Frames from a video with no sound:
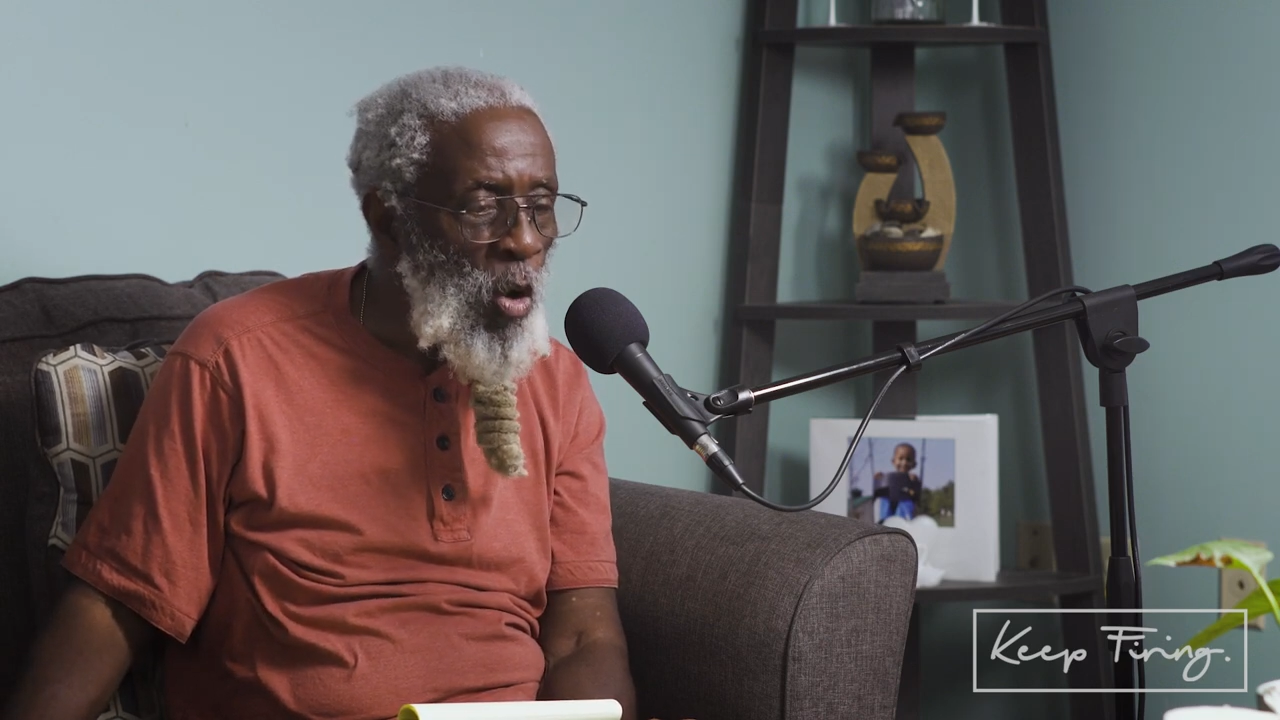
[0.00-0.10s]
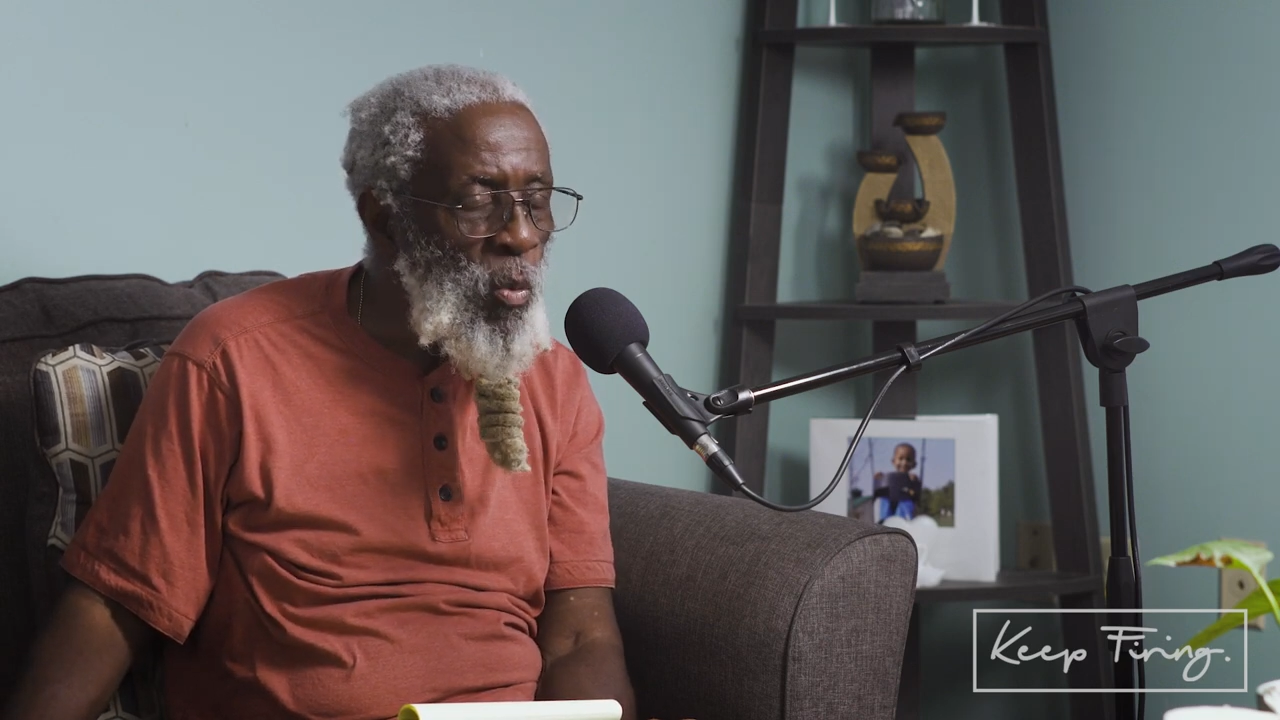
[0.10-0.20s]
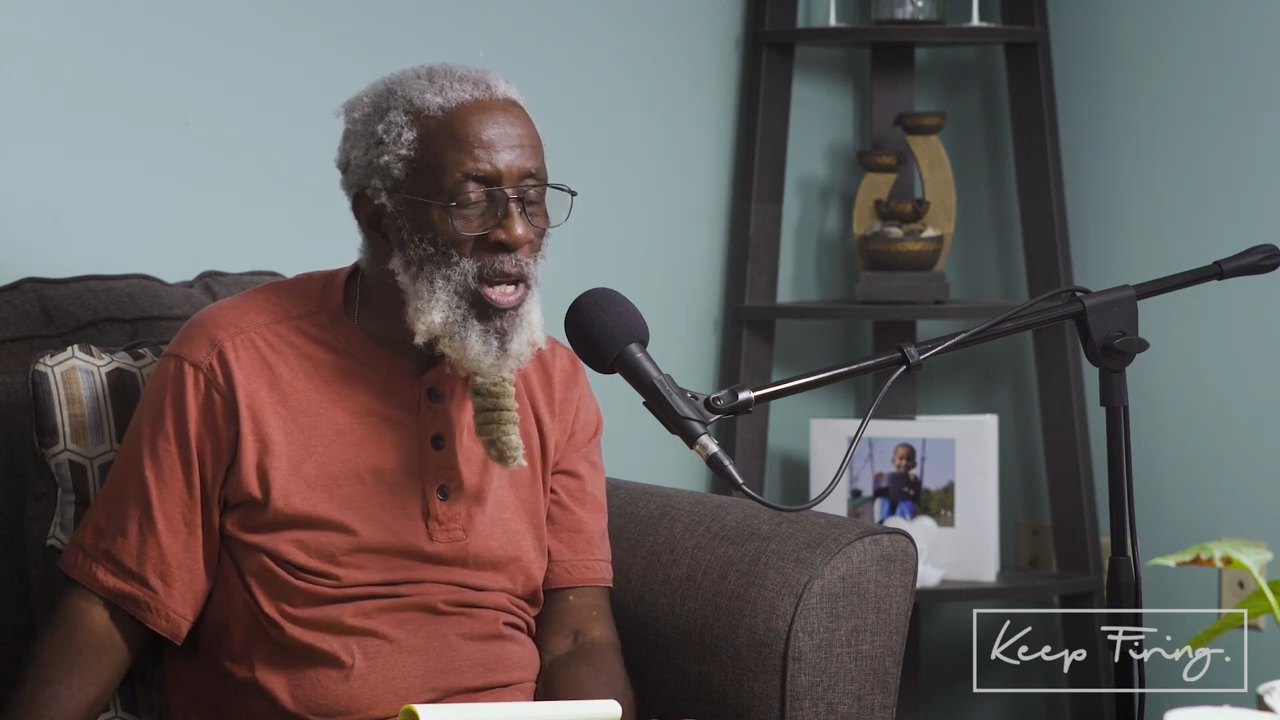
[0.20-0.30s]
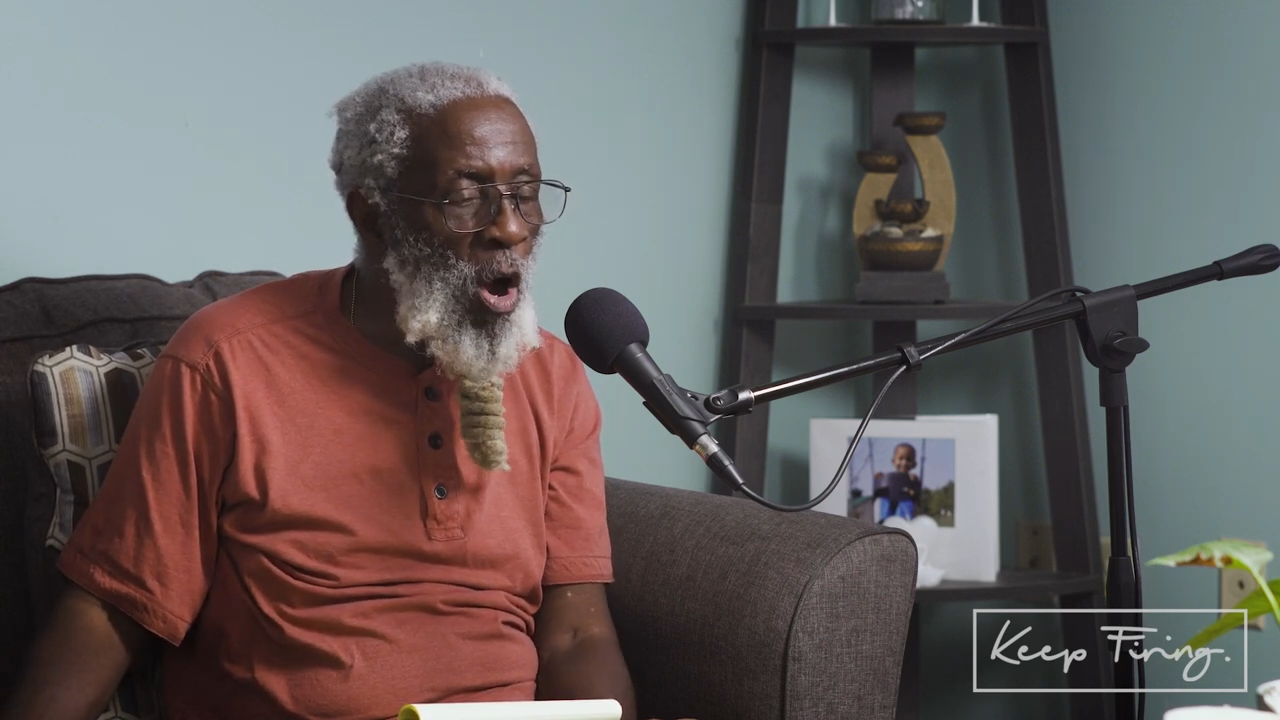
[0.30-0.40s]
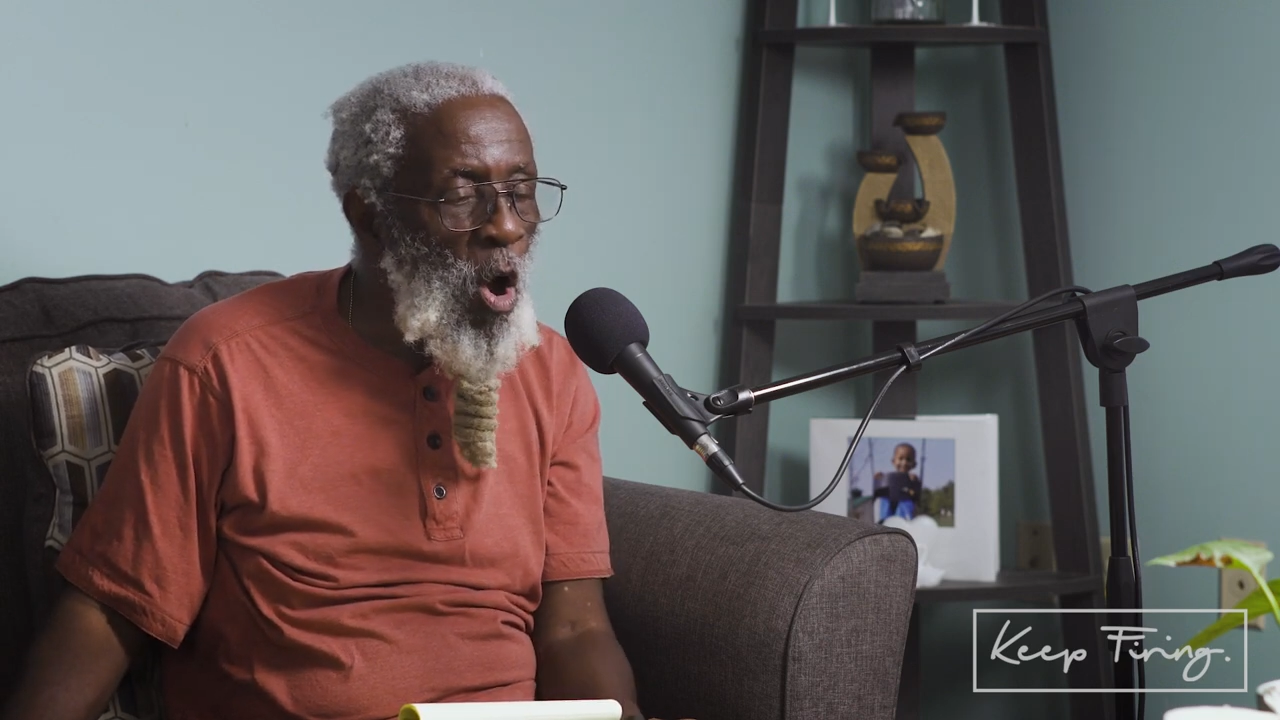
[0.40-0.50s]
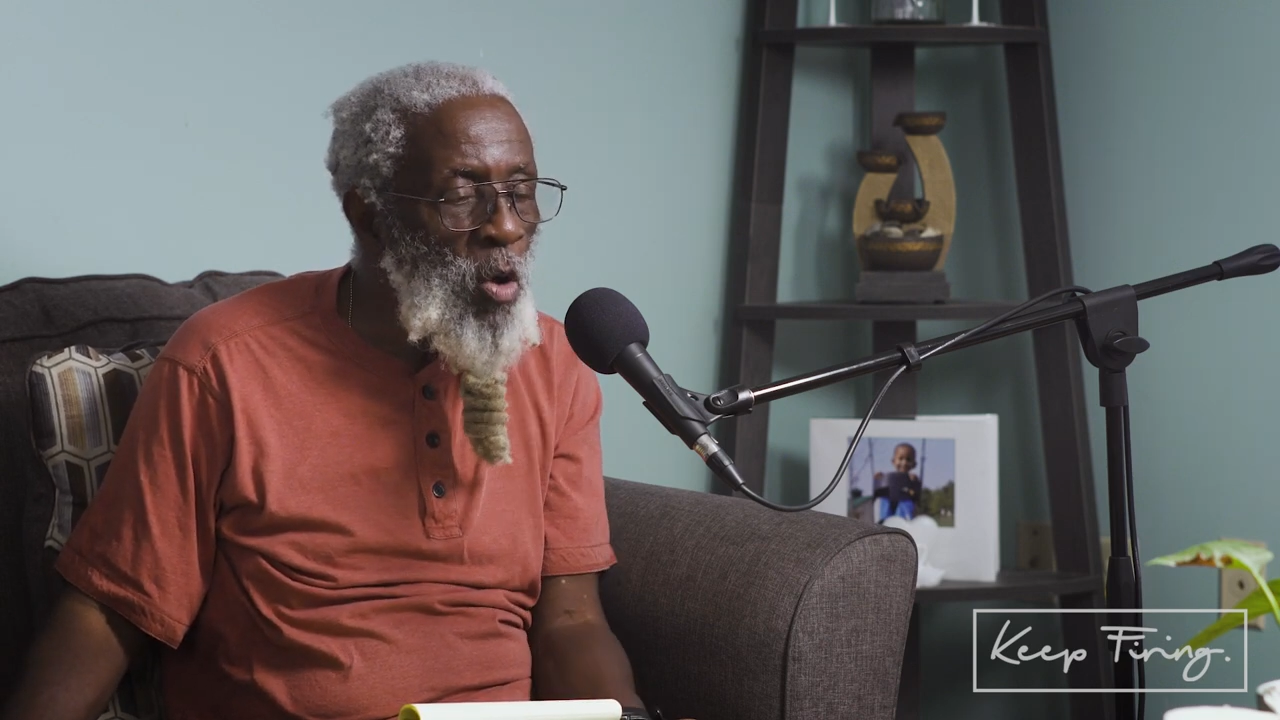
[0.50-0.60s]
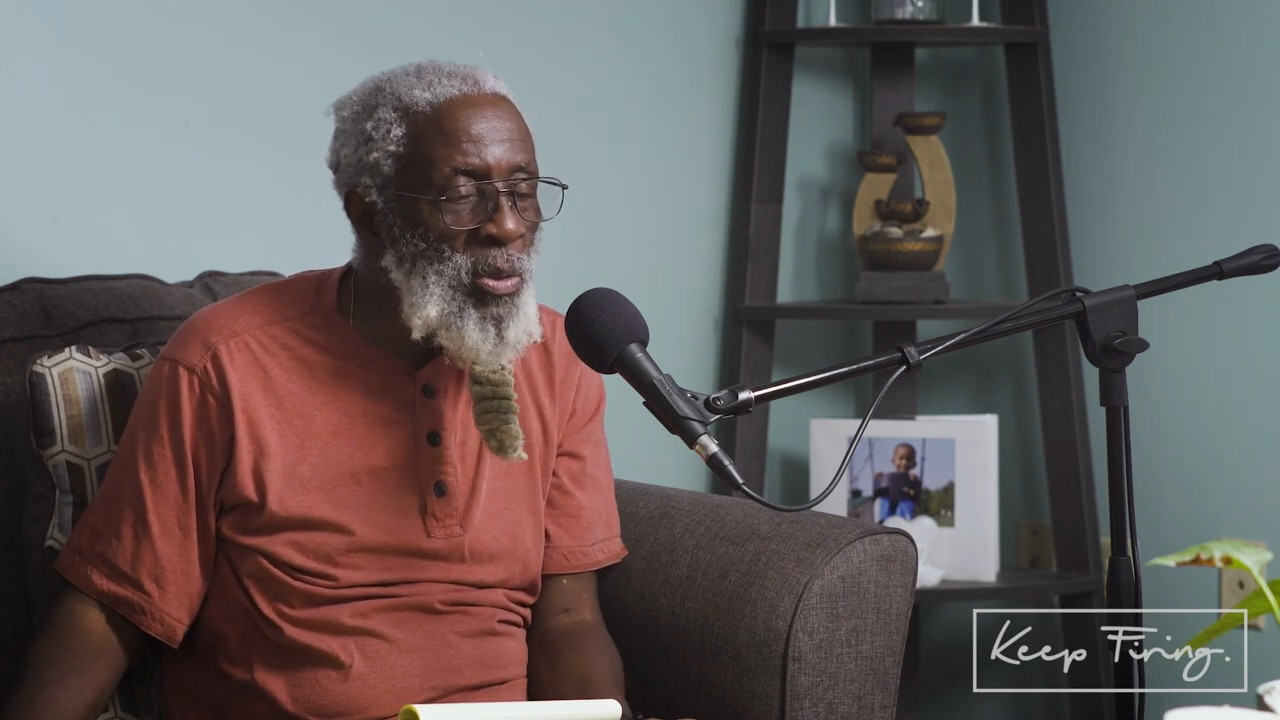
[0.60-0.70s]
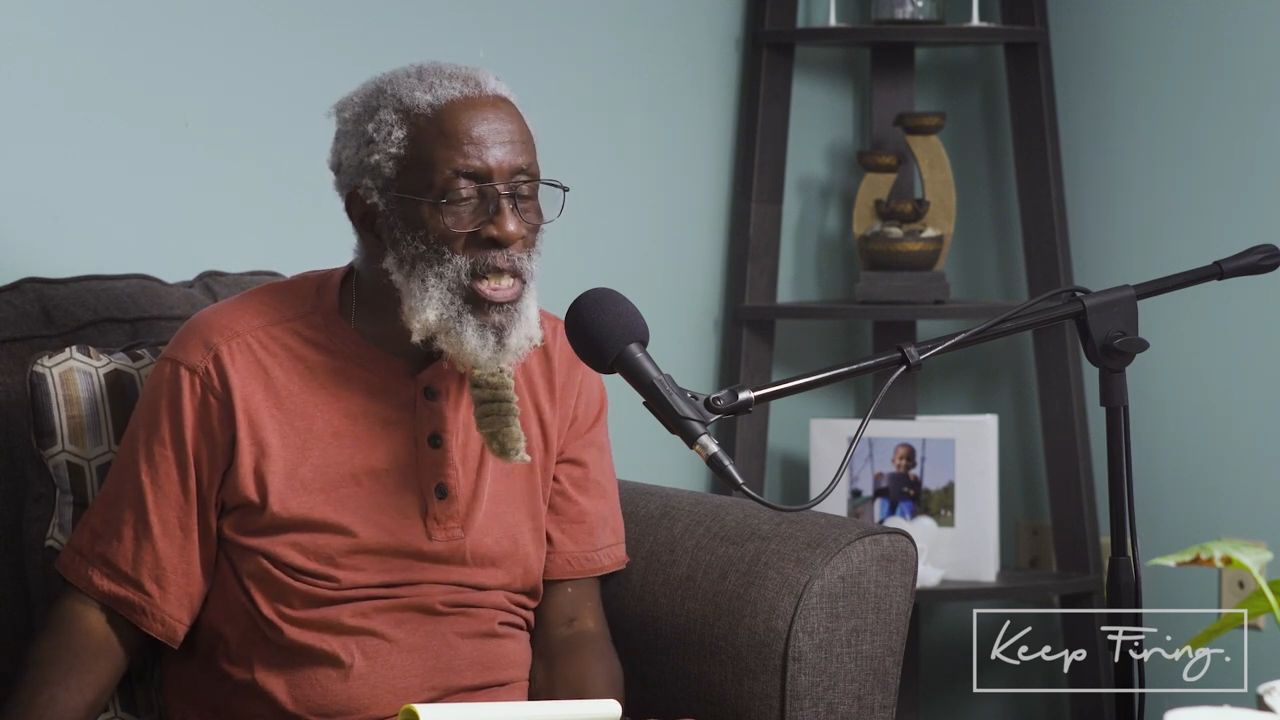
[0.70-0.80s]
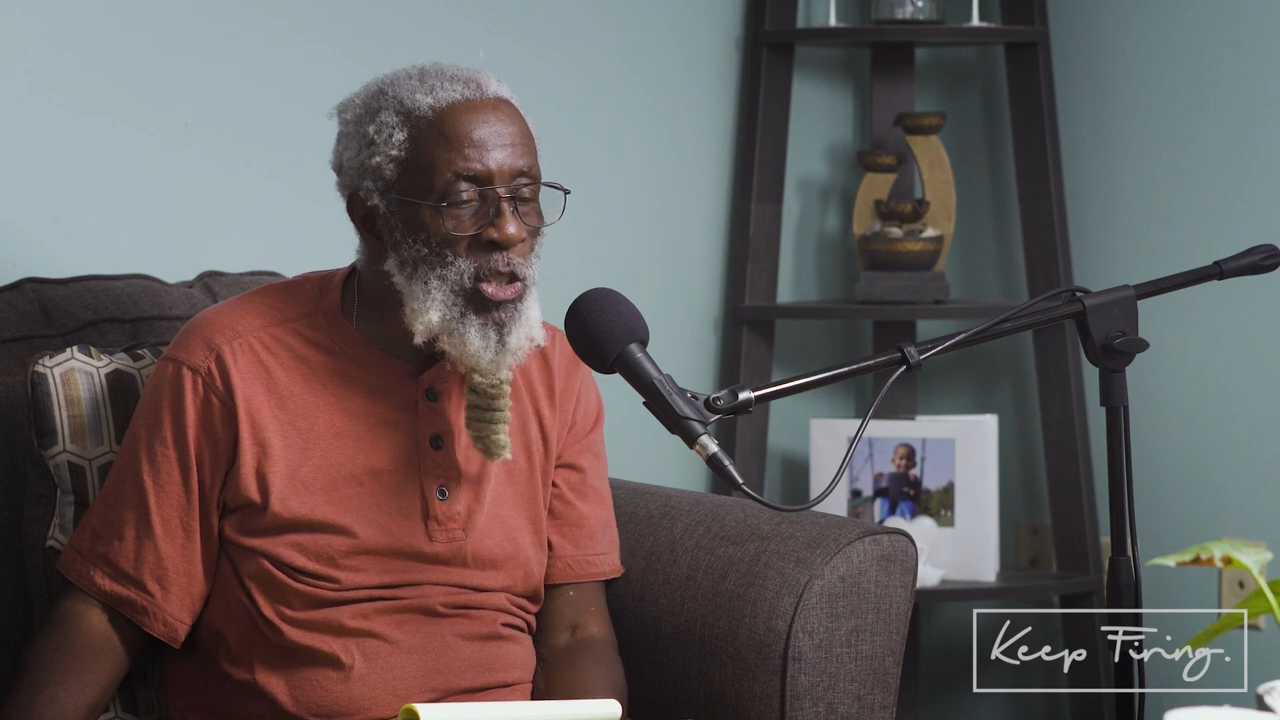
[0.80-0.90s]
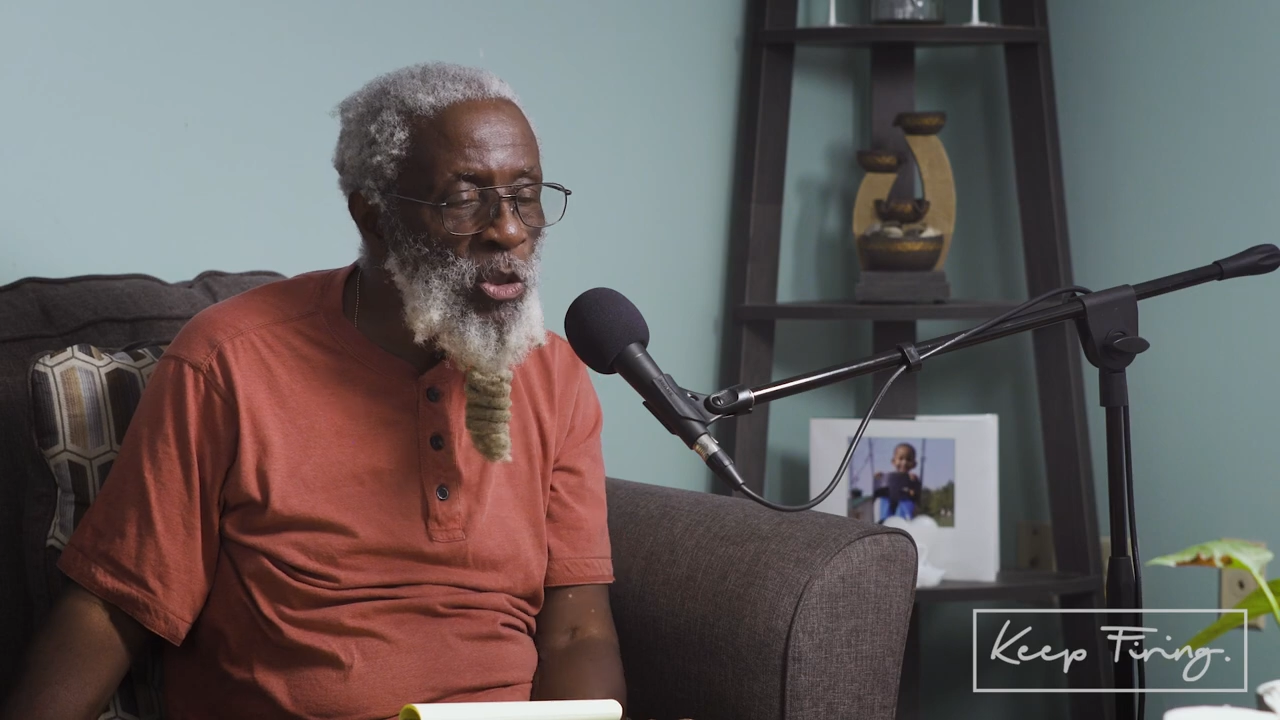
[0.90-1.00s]
We all
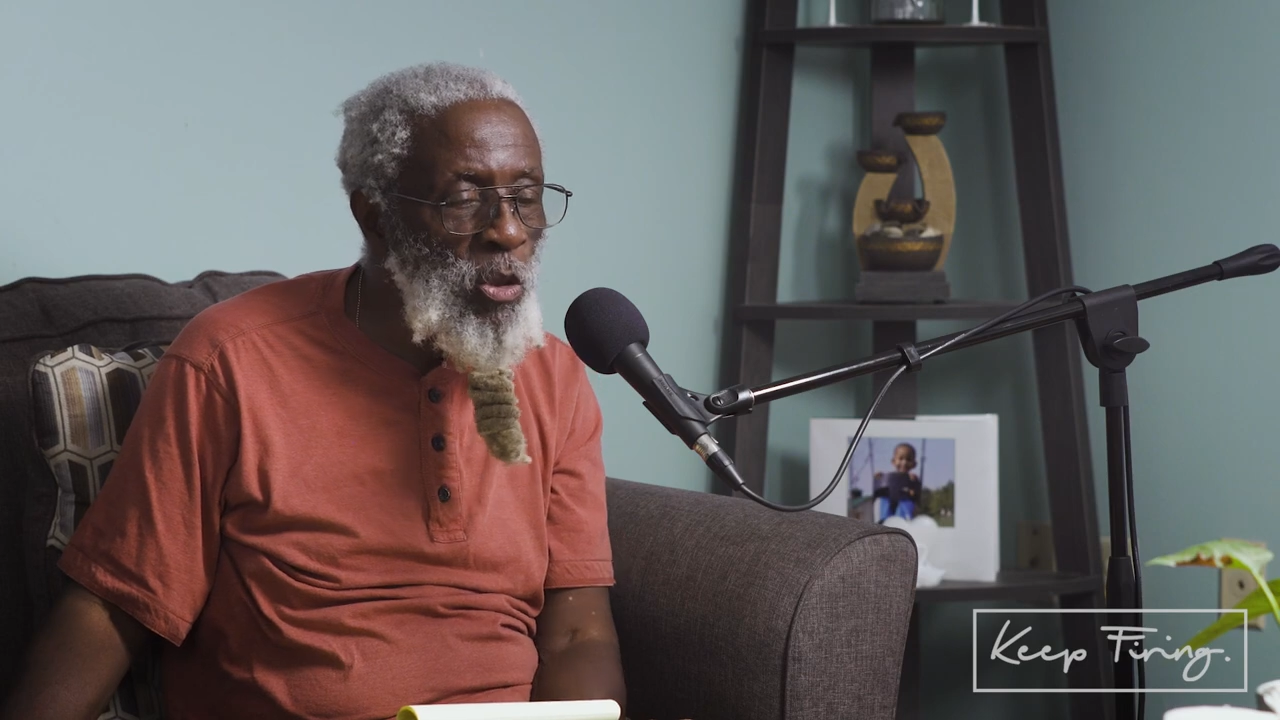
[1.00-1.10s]
need